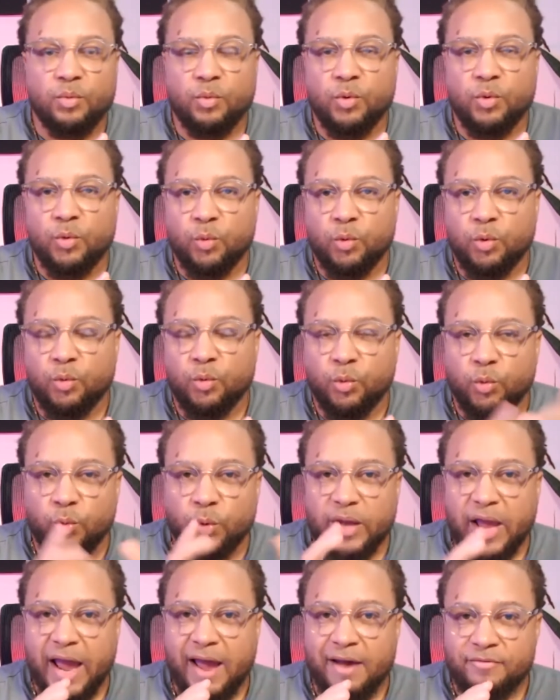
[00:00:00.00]

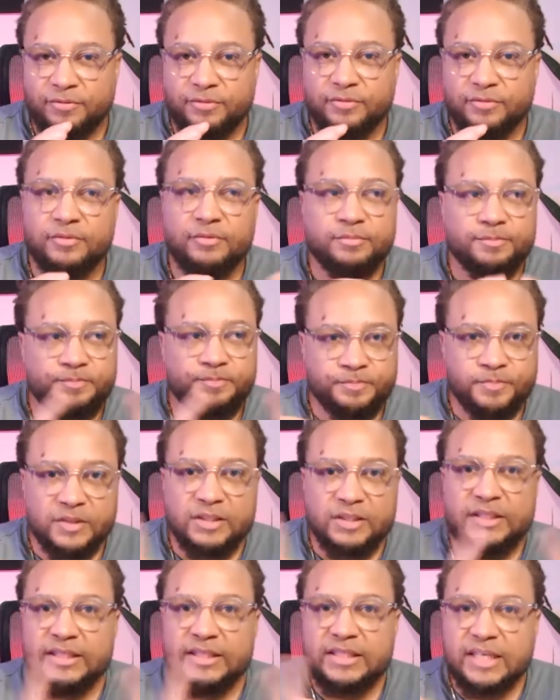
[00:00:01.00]
We have
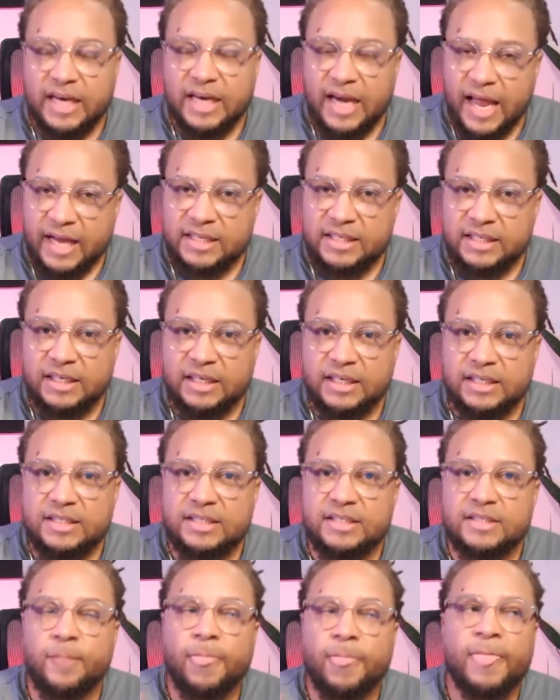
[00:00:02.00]

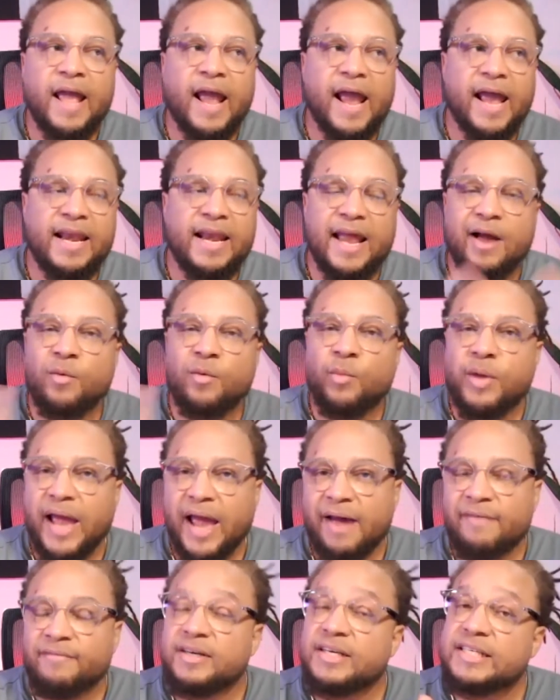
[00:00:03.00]
disconnectedness, and now we
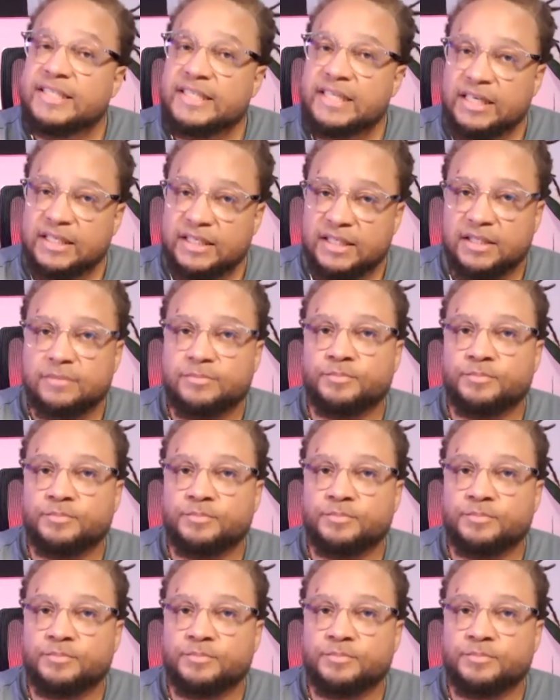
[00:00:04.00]
have deceit.